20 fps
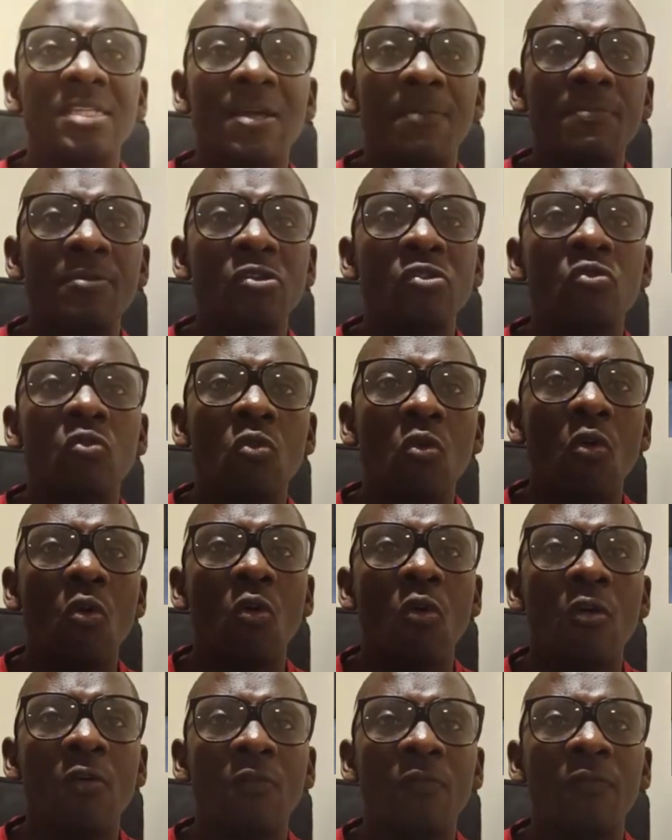supposed to go
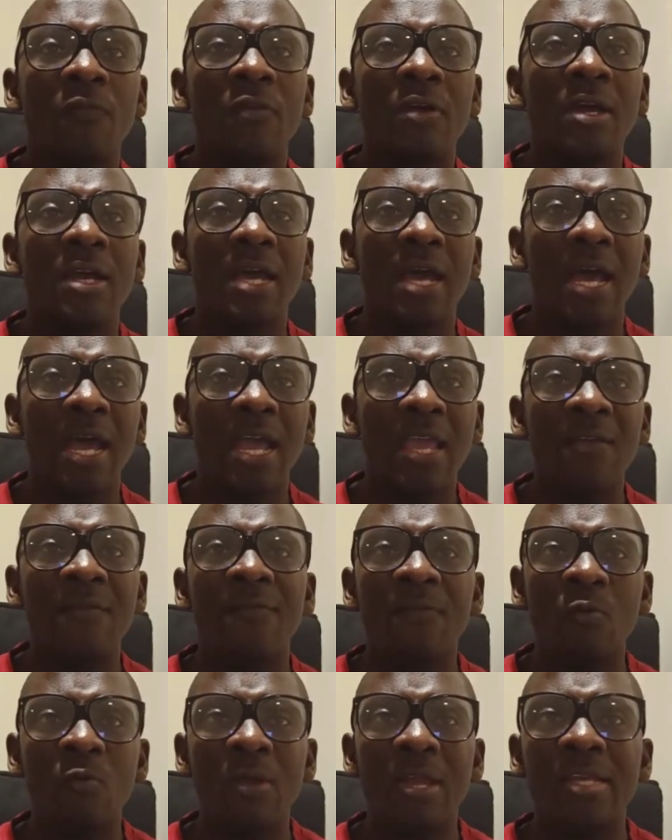off
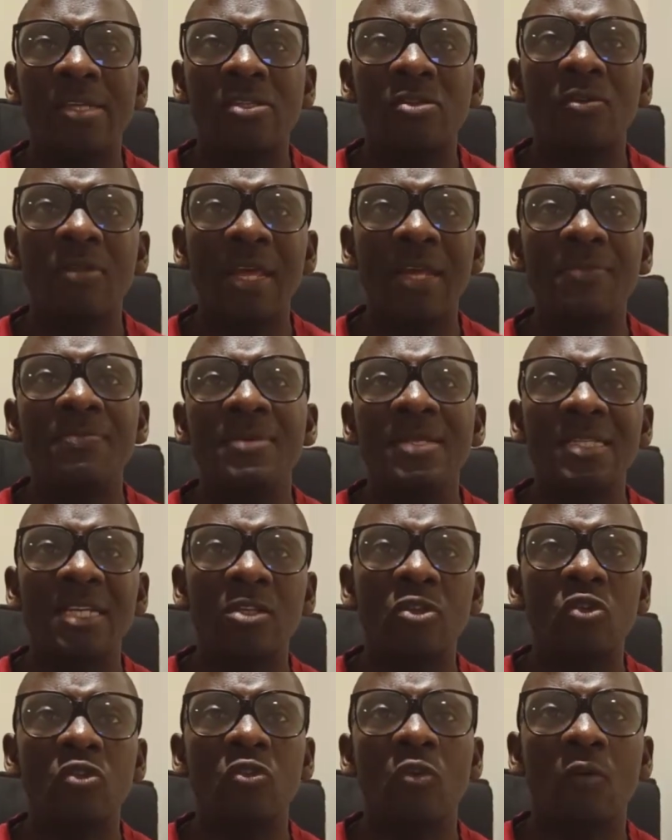every week. So that means
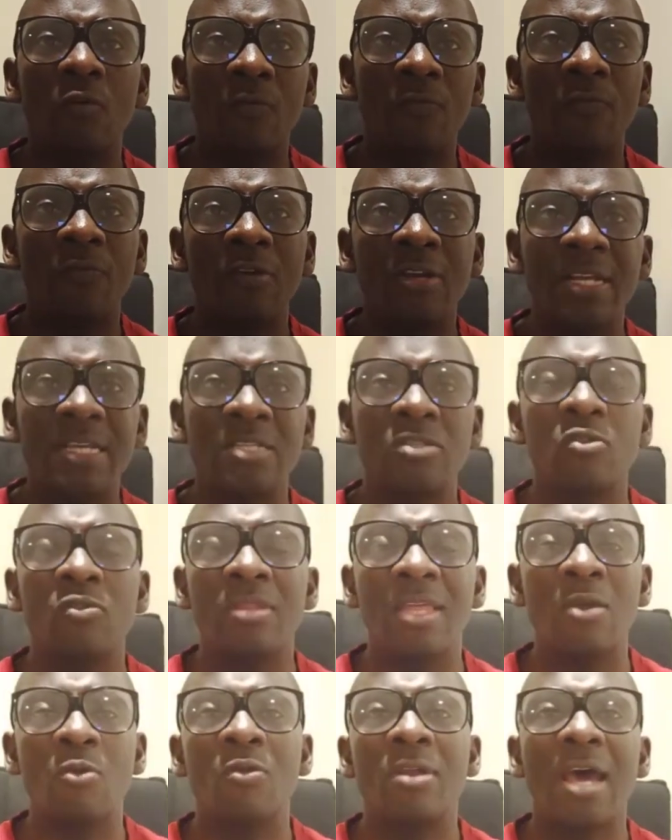a total of 4 days. So
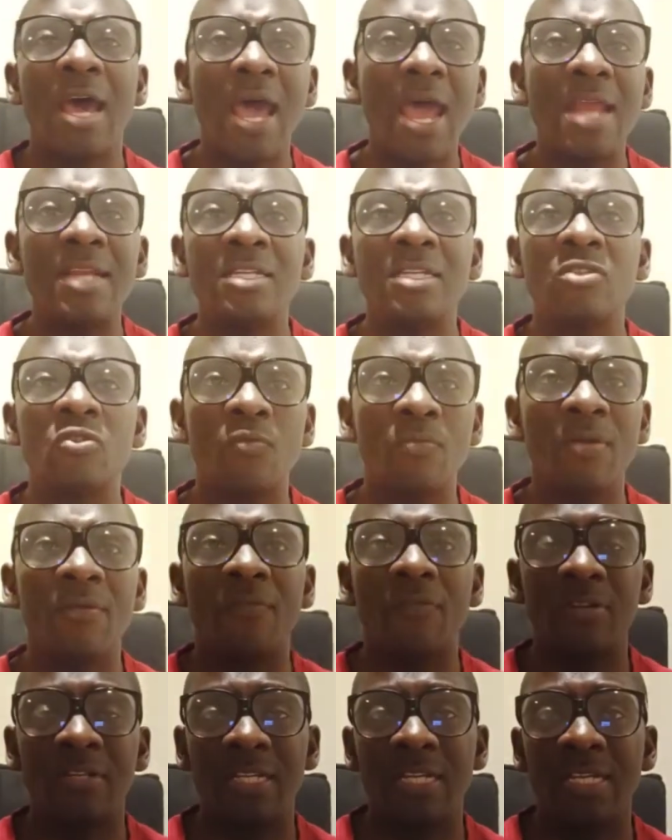they will add to be
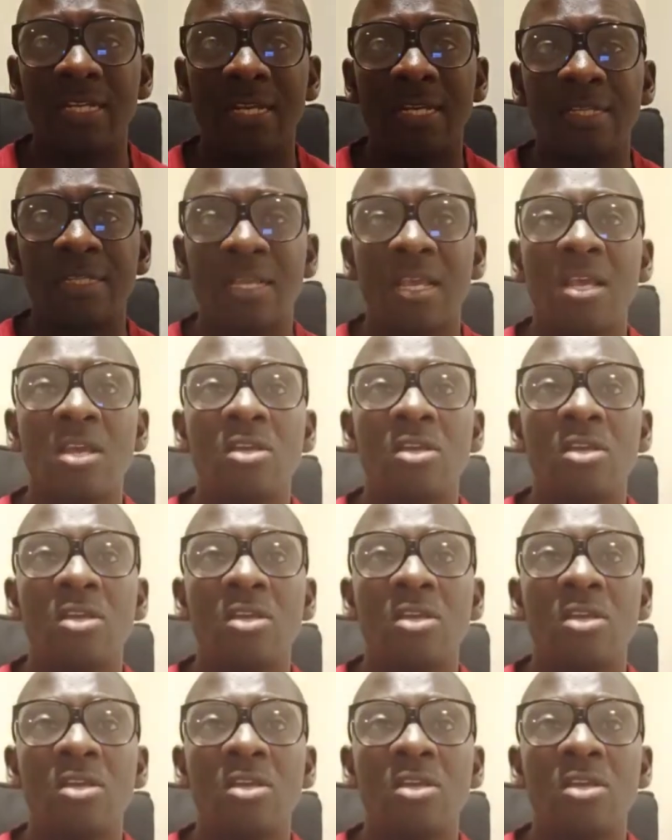14 days.